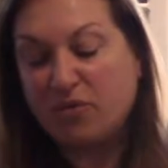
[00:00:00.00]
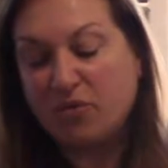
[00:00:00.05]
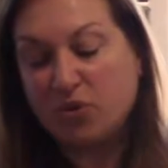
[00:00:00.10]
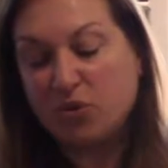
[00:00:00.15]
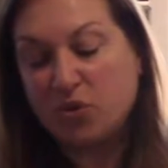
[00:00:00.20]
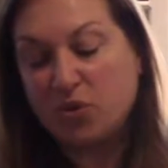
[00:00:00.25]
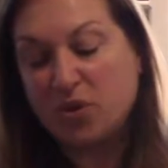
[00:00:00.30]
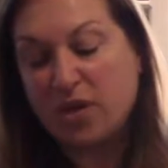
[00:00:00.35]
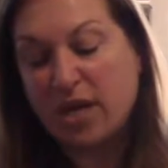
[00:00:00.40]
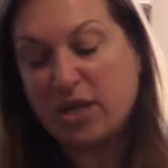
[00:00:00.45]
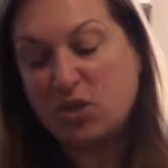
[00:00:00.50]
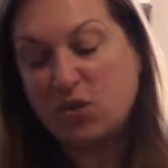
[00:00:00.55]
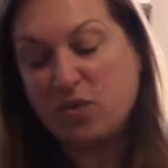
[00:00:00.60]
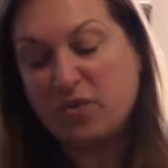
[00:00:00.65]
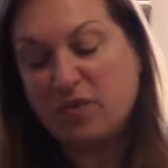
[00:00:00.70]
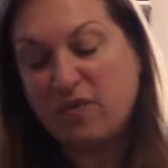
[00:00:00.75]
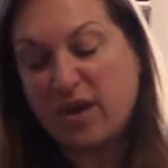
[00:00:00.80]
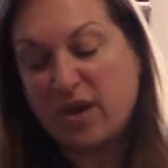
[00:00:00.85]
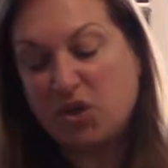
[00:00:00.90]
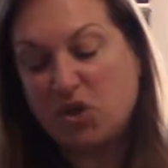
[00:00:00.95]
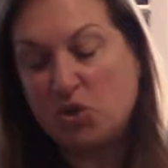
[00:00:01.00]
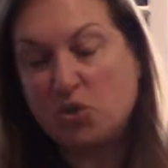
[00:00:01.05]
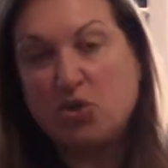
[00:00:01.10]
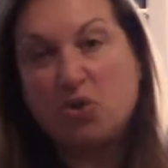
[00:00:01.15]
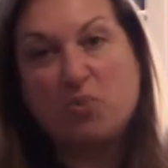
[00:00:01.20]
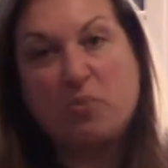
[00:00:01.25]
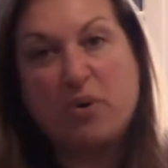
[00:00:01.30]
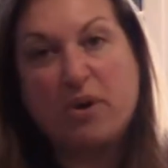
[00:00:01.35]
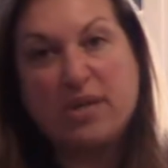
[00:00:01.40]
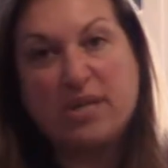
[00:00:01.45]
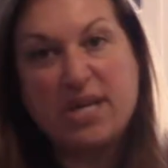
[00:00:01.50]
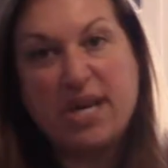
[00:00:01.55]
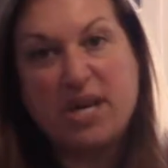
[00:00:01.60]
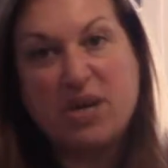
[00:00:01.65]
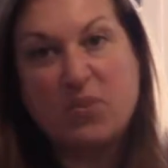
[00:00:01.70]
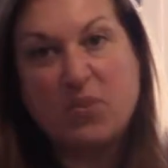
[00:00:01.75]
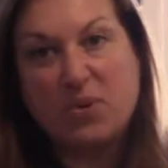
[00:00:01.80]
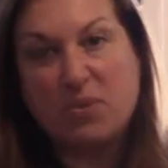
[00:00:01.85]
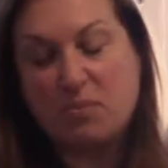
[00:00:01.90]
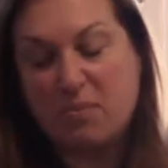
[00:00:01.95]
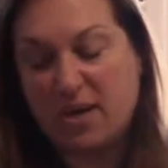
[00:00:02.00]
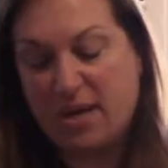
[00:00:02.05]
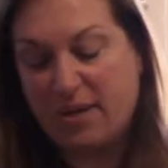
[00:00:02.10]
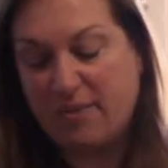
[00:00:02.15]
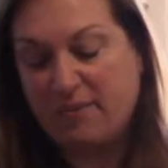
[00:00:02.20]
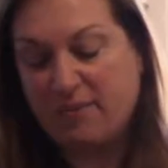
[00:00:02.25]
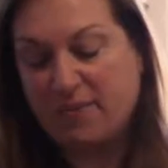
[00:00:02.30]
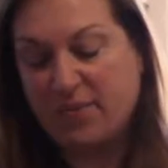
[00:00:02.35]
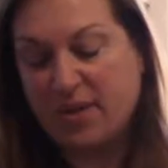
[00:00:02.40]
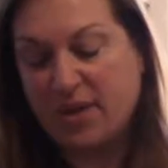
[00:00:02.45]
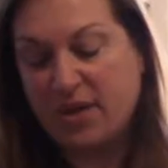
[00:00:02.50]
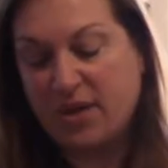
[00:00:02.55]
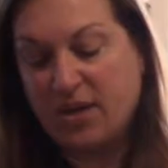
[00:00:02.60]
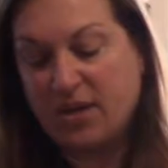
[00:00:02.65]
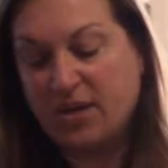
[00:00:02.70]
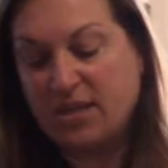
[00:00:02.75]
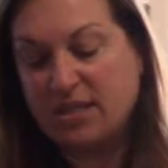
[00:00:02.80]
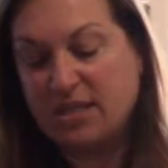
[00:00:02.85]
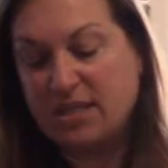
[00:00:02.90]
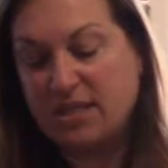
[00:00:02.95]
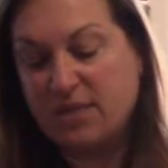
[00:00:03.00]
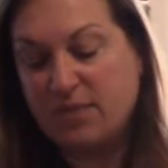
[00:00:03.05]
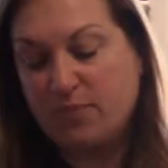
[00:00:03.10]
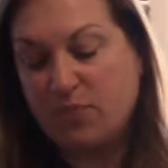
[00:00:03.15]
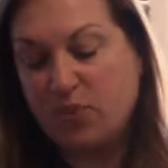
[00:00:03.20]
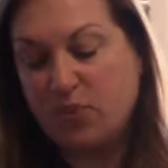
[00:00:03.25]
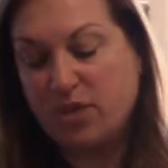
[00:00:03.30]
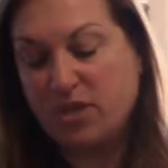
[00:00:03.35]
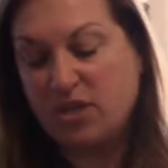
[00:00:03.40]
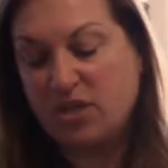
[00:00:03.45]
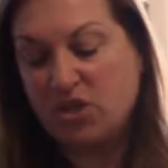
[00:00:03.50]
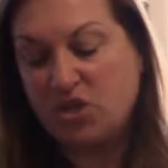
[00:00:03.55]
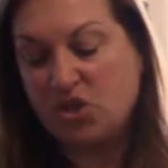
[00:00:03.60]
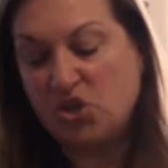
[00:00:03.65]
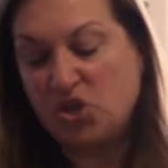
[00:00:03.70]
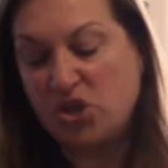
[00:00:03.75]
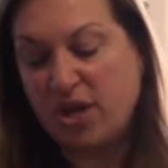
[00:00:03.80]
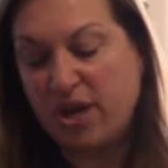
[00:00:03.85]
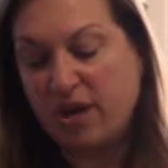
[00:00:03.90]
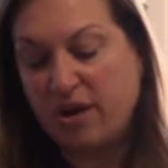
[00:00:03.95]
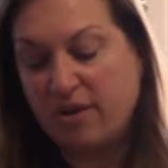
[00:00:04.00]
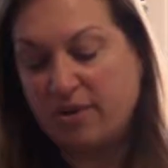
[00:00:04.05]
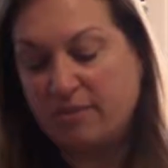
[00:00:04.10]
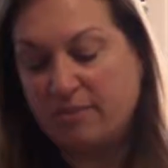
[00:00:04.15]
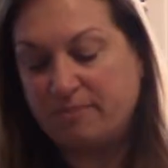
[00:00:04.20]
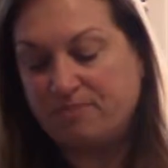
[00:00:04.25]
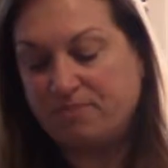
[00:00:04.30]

rude not to invite you to partake with me, because it's important to share.